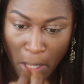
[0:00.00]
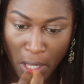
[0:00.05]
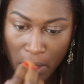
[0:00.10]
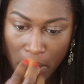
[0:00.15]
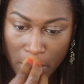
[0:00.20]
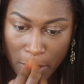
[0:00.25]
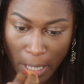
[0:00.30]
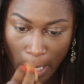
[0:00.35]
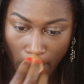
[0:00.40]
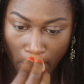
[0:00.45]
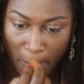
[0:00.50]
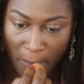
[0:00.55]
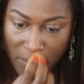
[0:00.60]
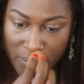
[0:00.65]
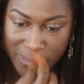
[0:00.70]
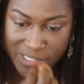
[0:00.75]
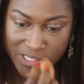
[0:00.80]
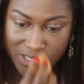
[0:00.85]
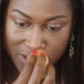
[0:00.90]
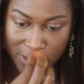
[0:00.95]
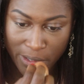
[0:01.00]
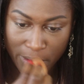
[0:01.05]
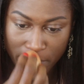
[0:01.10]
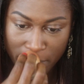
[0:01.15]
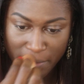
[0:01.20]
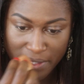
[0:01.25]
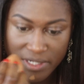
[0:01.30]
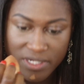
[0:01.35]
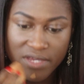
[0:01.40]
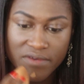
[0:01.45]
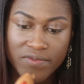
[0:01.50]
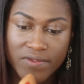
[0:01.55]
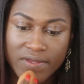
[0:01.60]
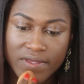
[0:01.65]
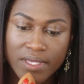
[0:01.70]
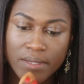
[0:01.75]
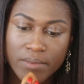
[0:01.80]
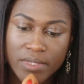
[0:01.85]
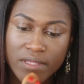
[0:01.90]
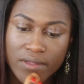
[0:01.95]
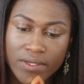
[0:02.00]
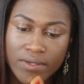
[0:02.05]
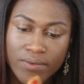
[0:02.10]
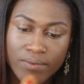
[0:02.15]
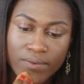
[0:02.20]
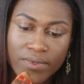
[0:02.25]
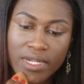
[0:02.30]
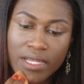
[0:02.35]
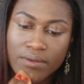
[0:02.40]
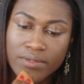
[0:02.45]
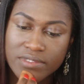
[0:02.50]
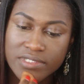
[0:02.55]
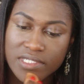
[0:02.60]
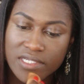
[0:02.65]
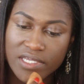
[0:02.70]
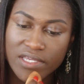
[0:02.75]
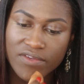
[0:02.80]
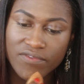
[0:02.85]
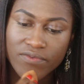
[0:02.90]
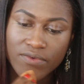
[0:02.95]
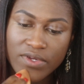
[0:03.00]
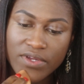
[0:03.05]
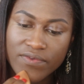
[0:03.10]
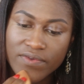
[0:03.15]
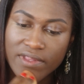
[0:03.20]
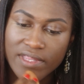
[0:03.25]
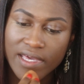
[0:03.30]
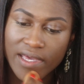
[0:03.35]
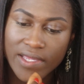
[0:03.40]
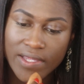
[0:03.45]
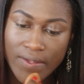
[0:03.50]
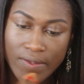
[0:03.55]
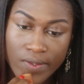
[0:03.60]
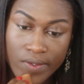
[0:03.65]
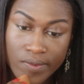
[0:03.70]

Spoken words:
Because I'm sure it definitely give me what I was looking for that.